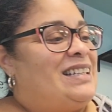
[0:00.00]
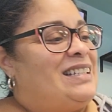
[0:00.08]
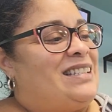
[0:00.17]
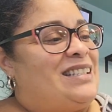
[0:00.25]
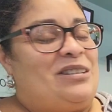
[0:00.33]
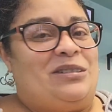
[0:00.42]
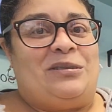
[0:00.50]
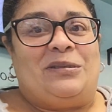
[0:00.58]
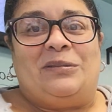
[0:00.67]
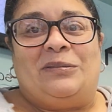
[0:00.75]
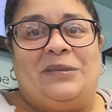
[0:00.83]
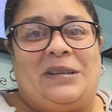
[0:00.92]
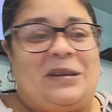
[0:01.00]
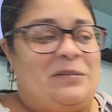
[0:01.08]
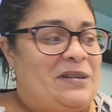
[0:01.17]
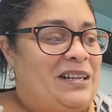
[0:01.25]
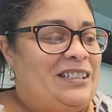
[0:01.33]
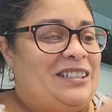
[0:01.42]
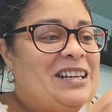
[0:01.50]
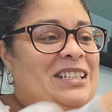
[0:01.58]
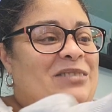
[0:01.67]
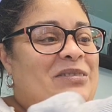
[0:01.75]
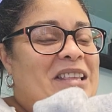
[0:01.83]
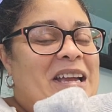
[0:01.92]
So I apologize
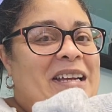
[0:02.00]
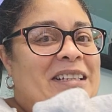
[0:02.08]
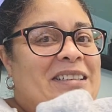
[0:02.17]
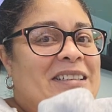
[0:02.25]
for that.